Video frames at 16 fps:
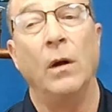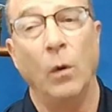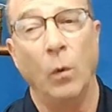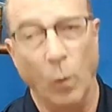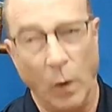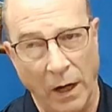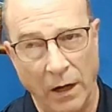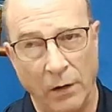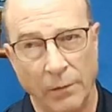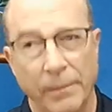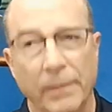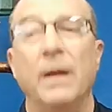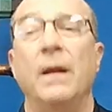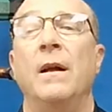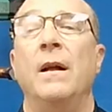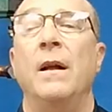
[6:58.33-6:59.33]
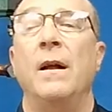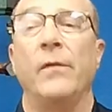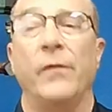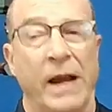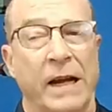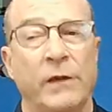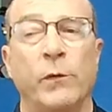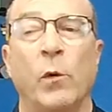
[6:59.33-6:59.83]
Well,
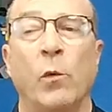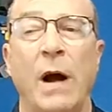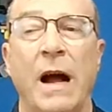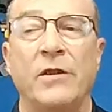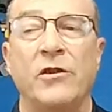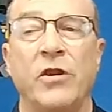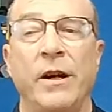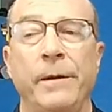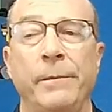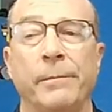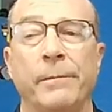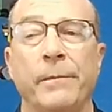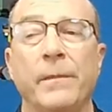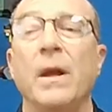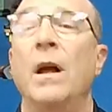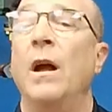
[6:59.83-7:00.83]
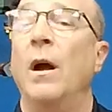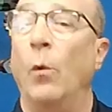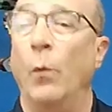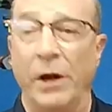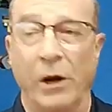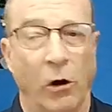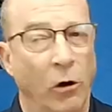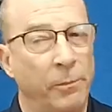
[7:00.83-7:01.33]
thanks for watching. We
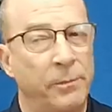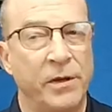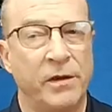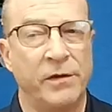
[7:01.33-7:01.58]
hope this